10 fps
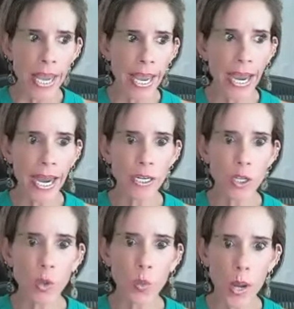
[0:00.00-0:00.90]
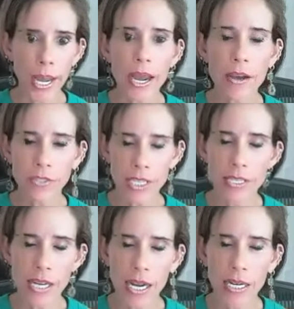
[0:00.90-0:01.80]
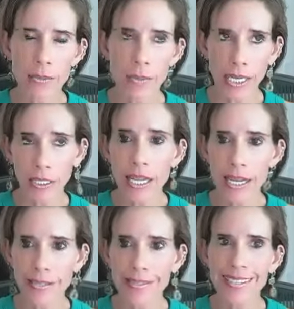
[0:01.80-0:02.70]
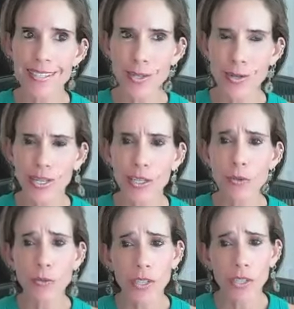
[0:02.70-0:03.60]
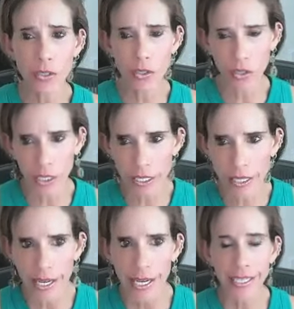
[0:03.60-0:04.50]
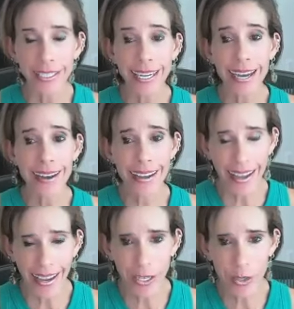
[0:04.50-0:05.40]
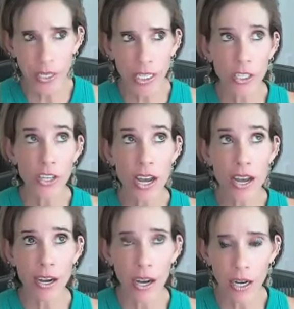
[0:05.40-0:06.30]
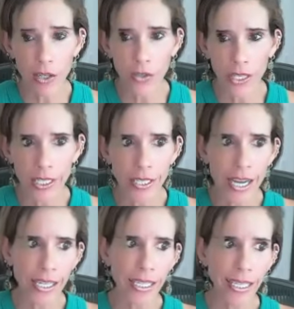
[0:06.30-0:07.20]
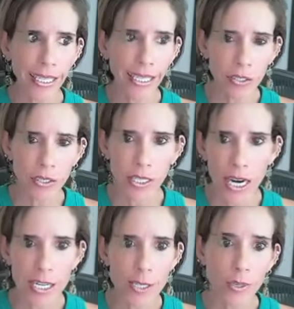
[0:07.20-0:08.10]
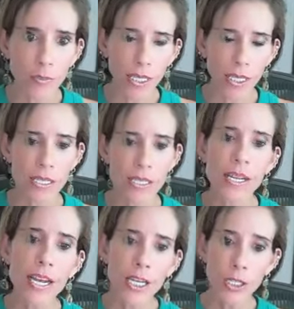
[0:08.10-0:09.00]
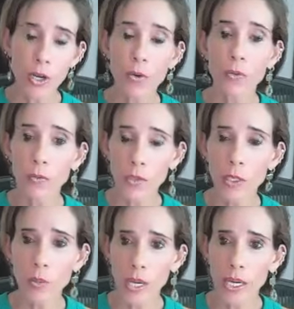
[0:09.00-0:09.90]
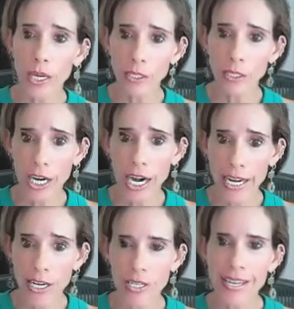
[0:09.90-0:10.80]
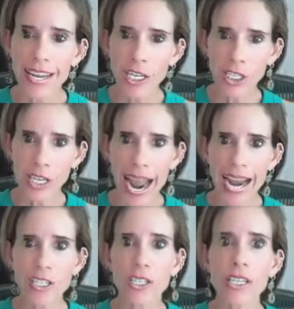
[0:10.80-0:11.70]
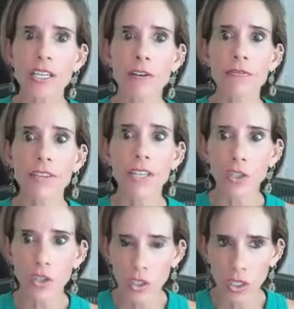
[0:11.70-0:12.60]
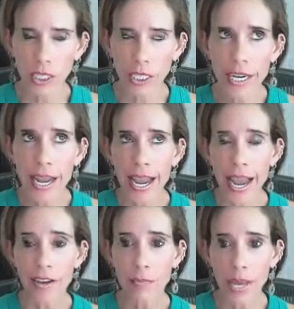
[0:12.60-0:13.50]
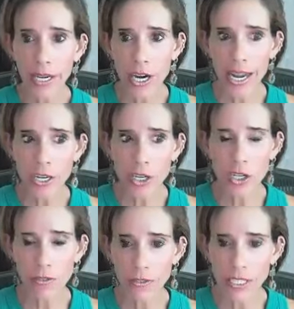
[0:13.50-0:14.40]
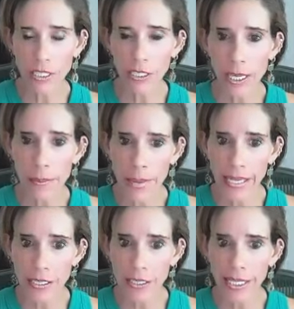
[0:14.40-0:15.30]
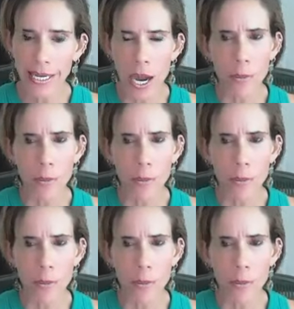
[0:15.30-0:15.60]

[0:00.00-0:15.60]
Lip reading: And the way I've designed my cleanse is so that you feel good. You're not hangry. You're not hungry. You're not going to kill your husband because you don't feel well or you're anxious. You're actually going to feel good, have better energy physically and mentally,